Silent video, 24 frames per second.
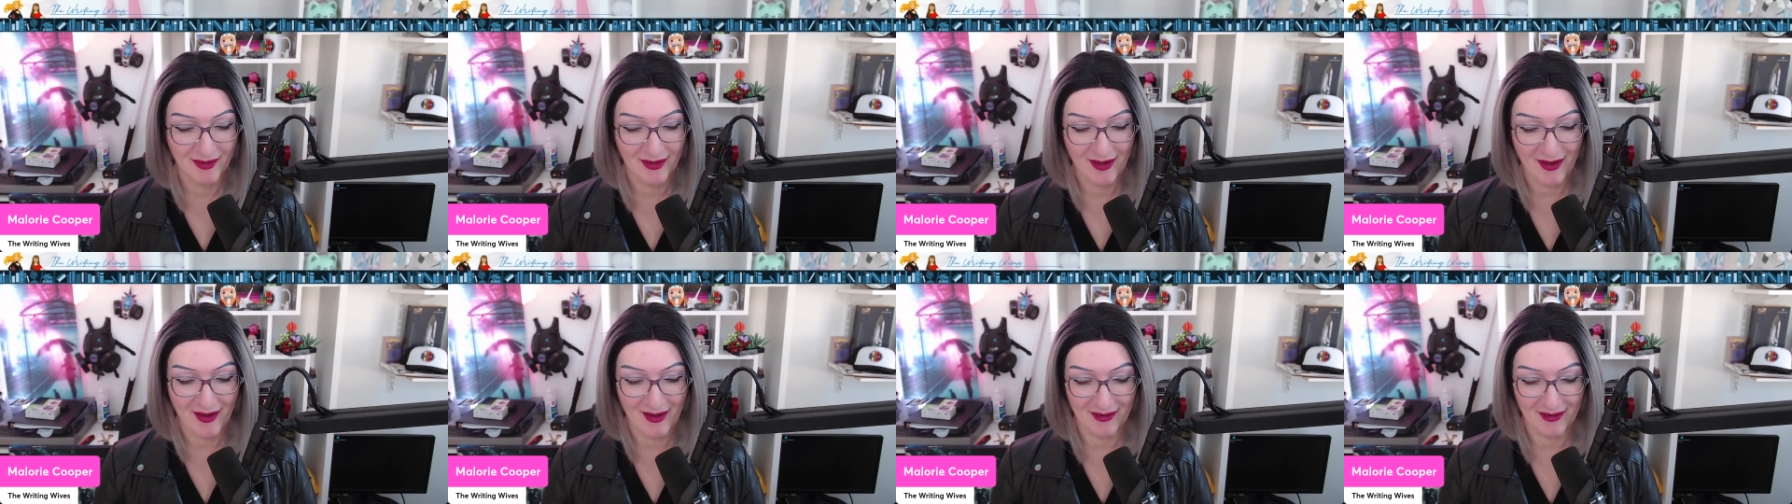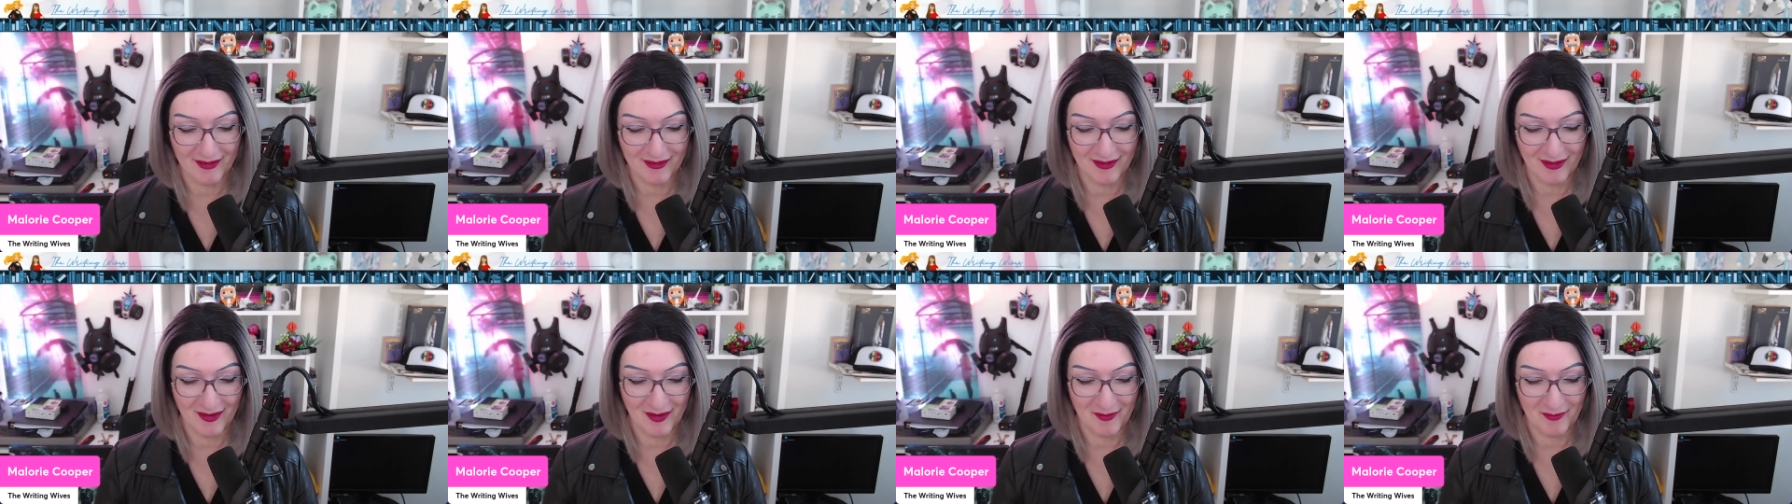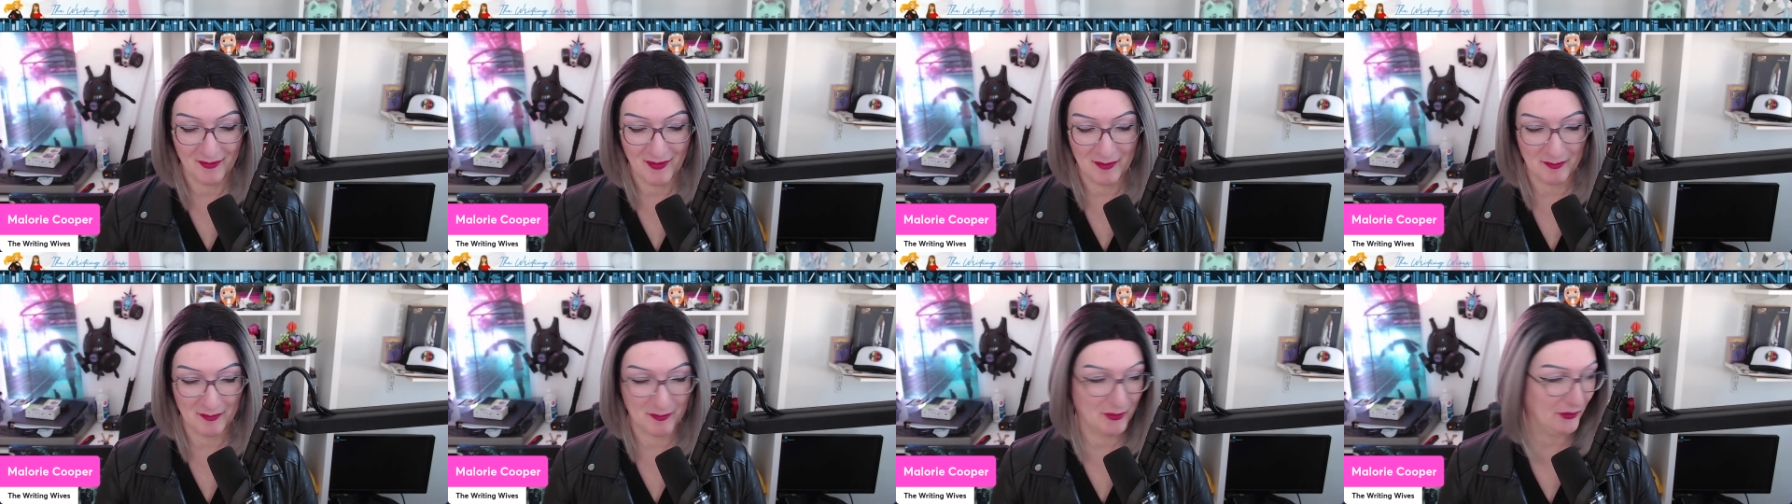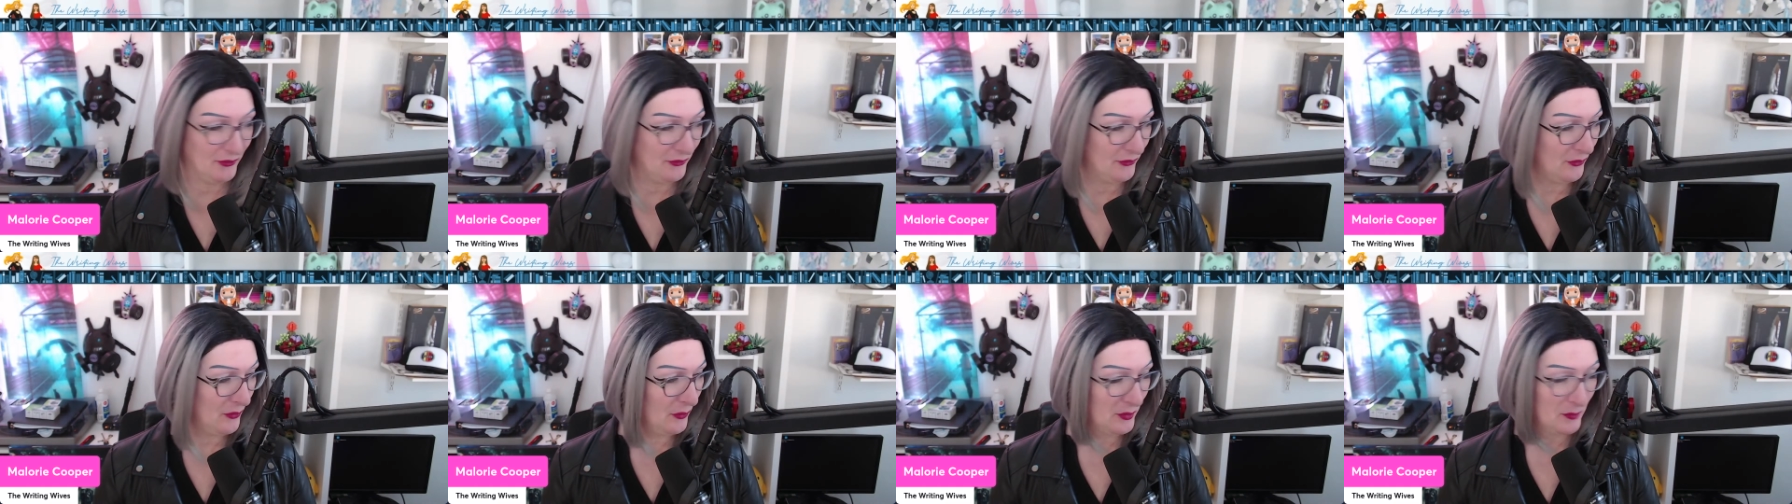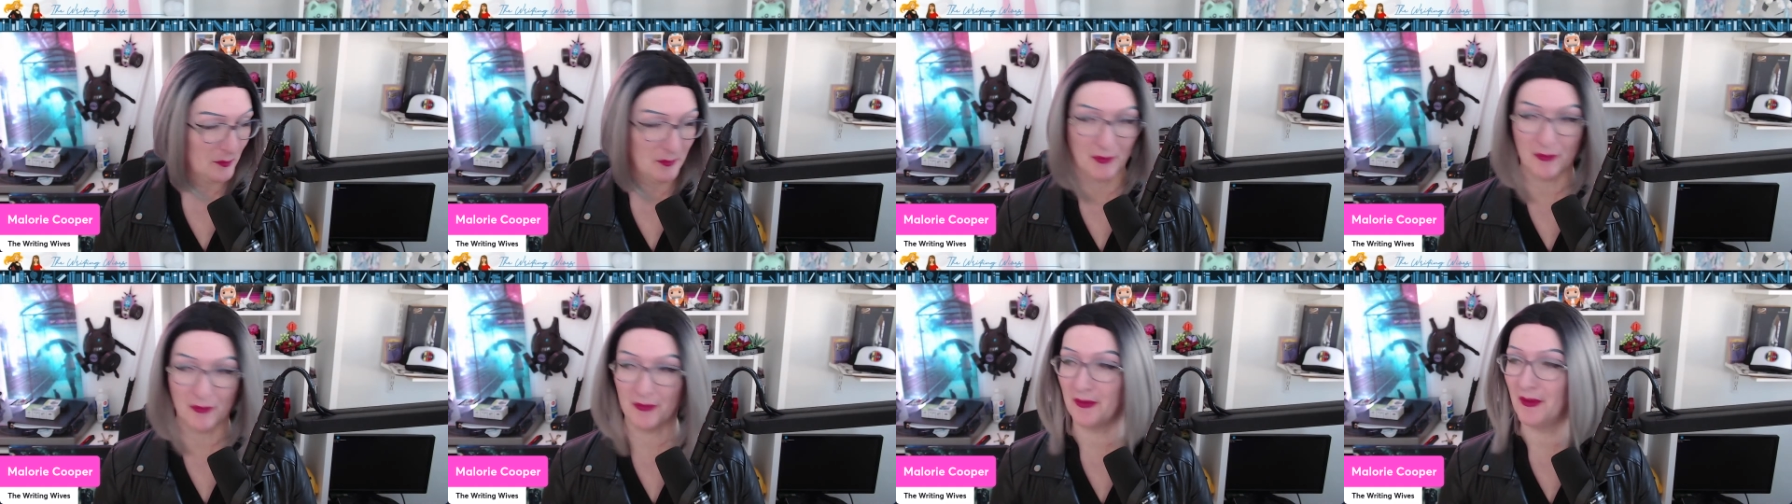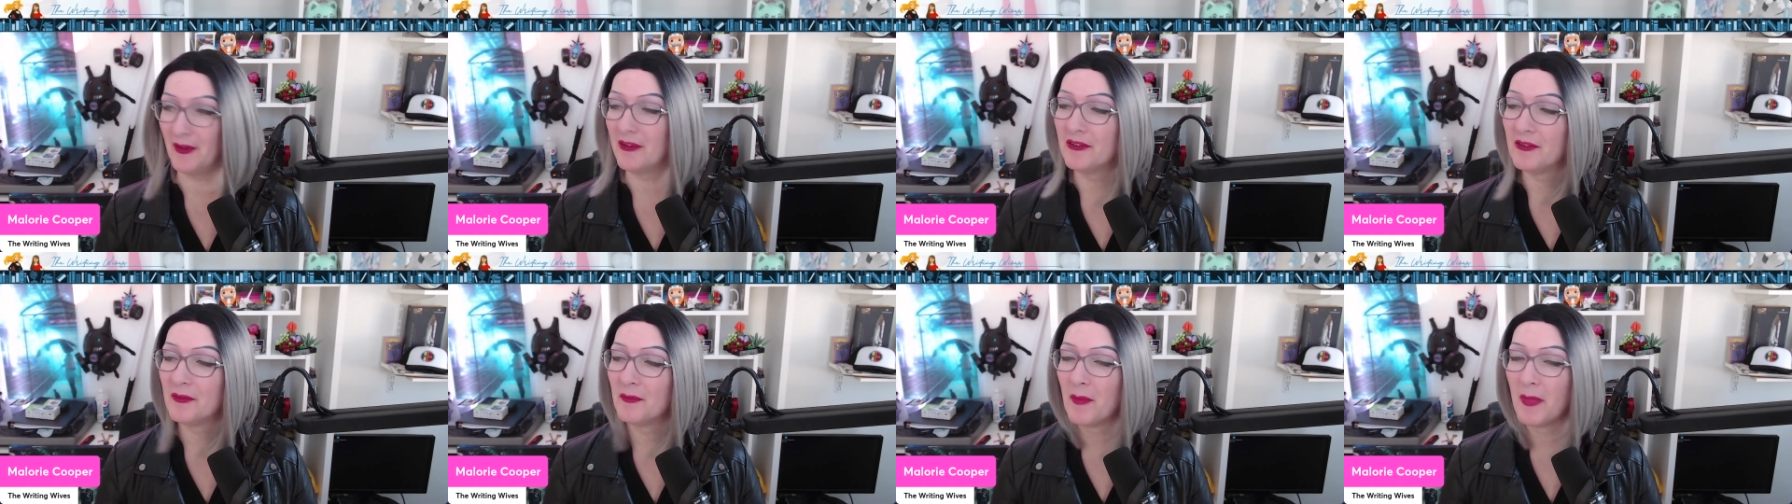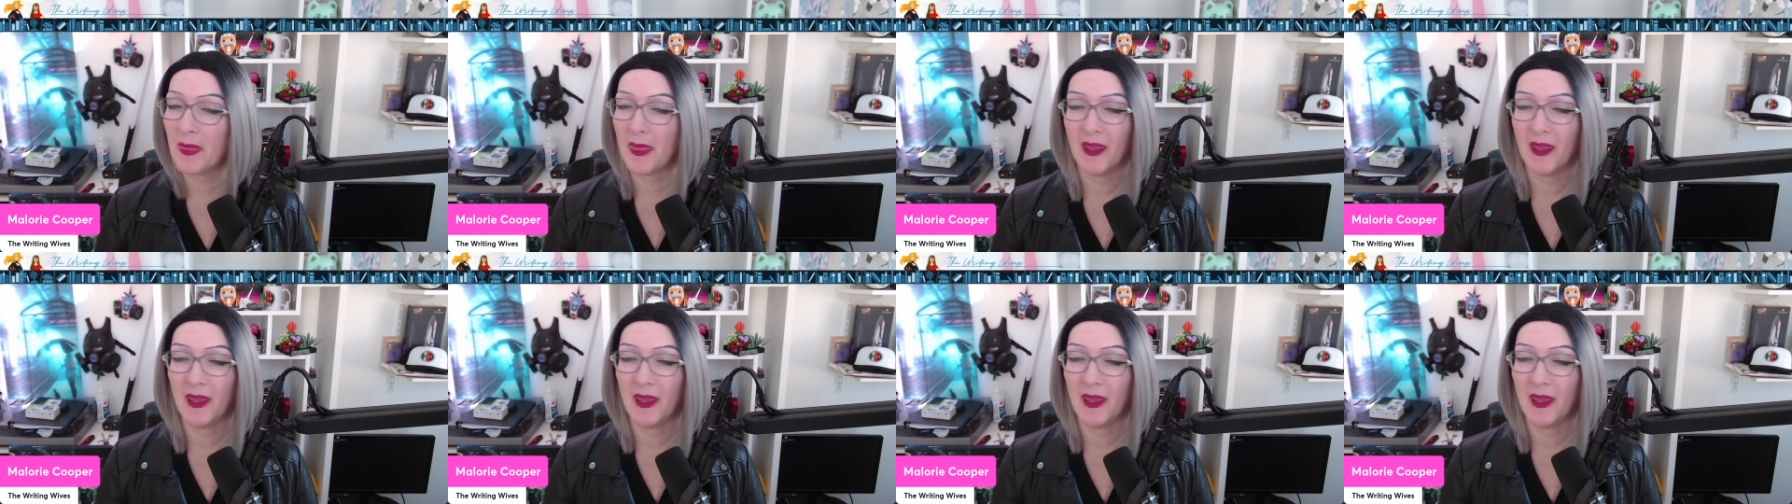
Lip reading: and I'm pretty stoked about this.